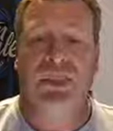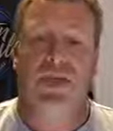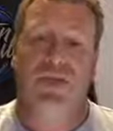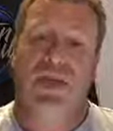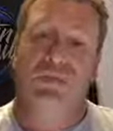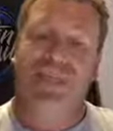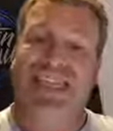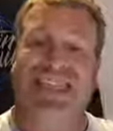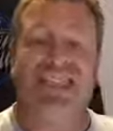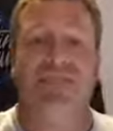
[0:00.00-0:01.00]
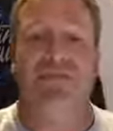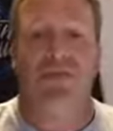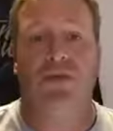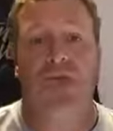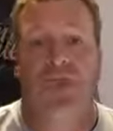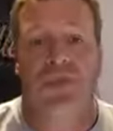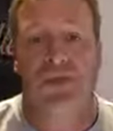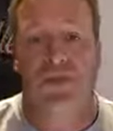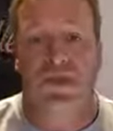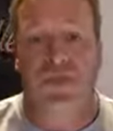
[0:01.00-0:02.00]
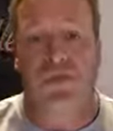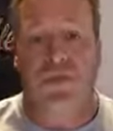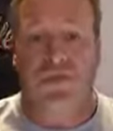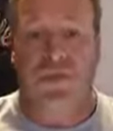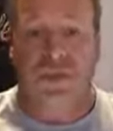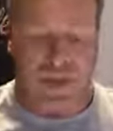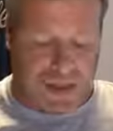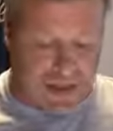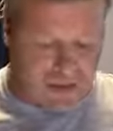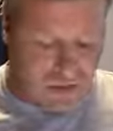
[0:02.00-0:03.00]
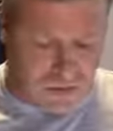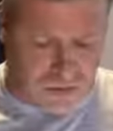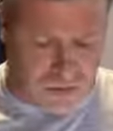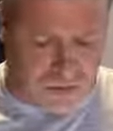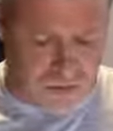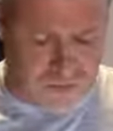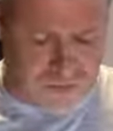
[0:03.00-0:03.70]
it'll be completely different to all the others, so we'll get that along as well.